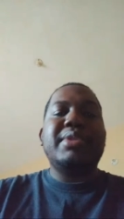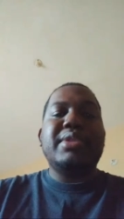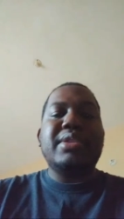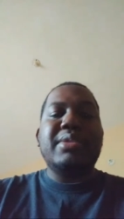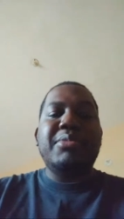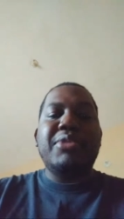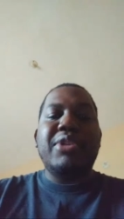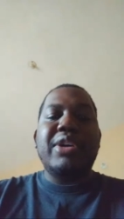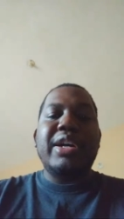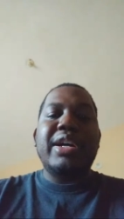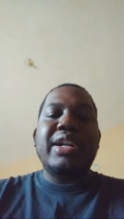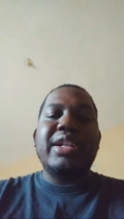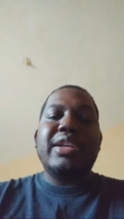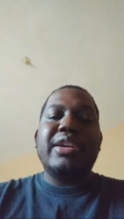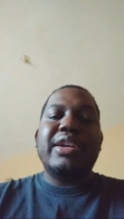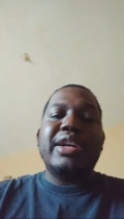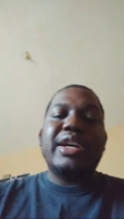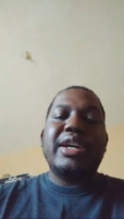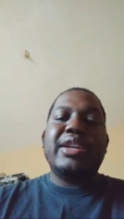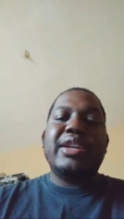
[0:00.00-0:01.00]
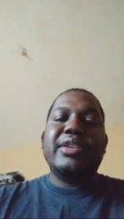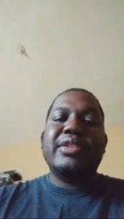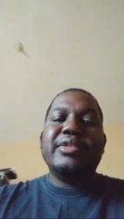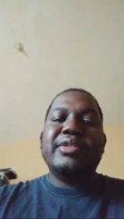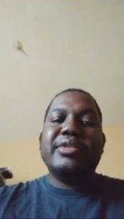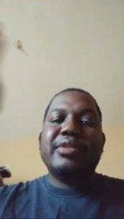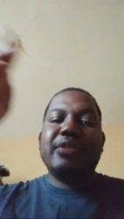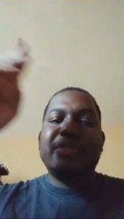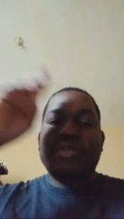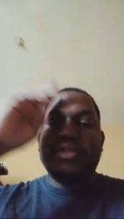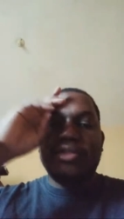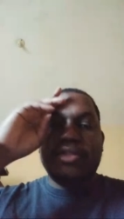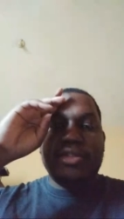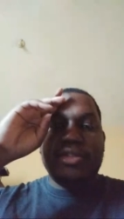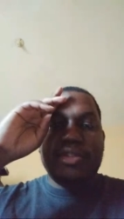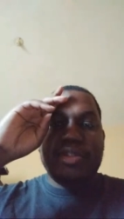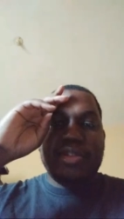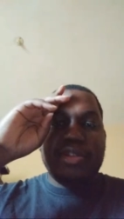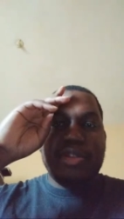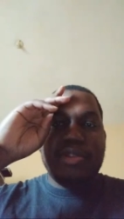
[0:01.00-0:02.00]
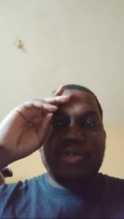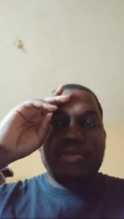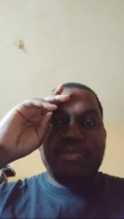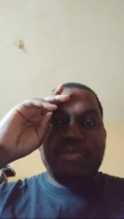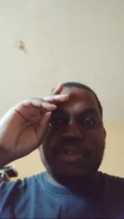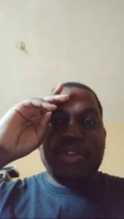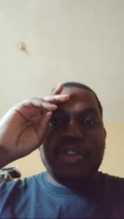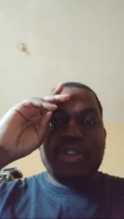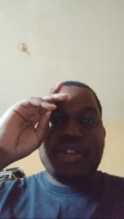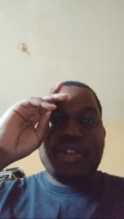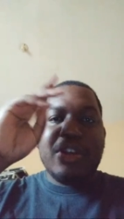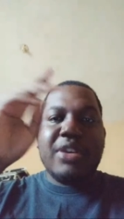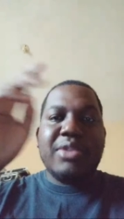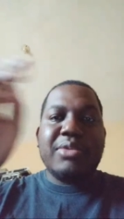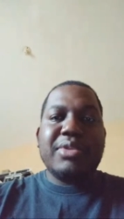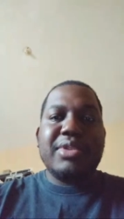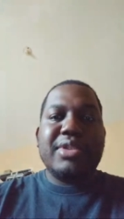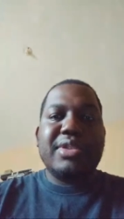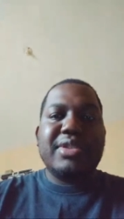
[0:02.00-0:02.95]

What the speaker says: your boy Eldorado. Peace out.